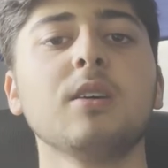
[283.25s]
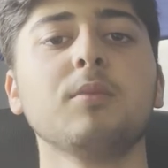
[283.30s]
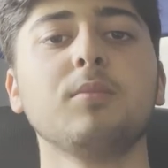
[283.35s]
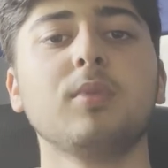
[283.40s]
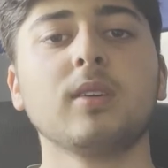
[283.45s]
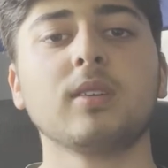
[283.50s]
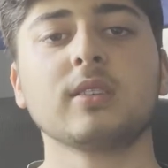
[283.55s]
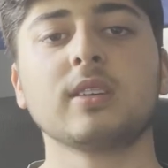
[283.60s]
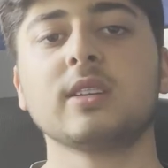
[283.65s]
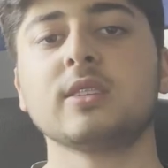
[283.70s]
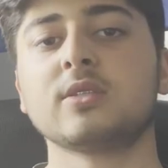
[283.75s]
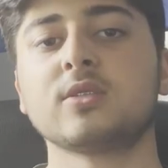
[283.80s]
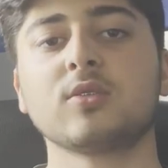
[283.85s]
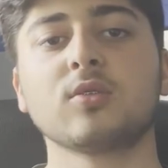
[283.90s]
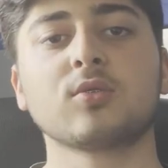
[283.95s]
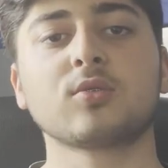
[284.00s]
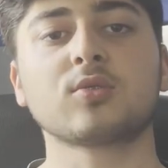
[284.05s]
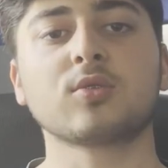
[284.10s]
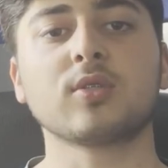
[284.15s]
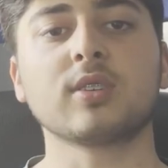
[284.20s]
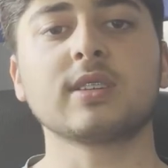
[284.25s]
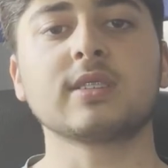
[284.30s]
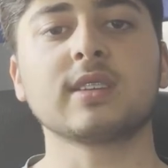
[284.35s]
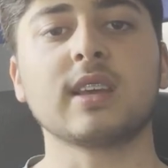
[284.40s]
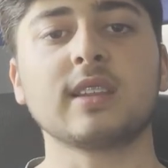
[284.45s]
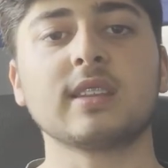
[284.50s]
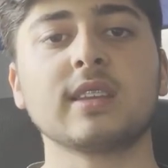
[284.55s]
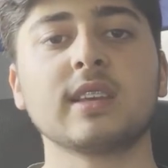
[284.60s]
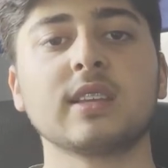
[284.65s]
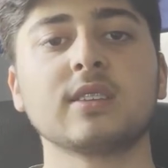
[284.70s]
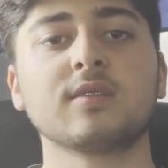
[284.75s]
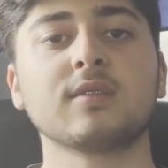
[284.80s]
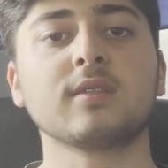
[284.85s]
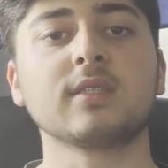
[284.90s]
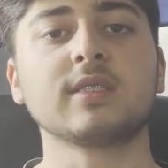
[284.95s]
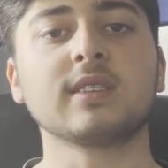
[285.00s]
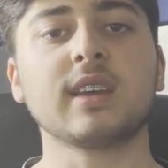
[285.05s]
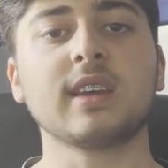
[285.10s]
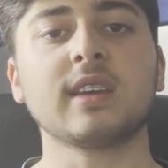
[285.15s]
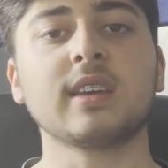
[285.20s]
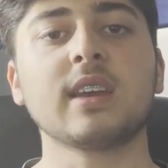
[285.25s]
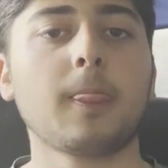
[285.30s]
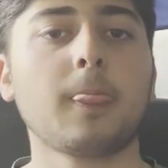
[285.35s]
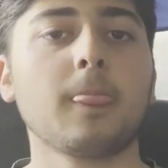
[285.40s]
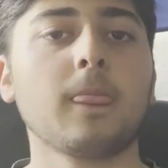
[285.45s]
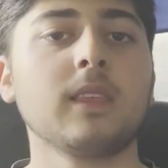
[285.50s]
but it's your choice at the end of the day.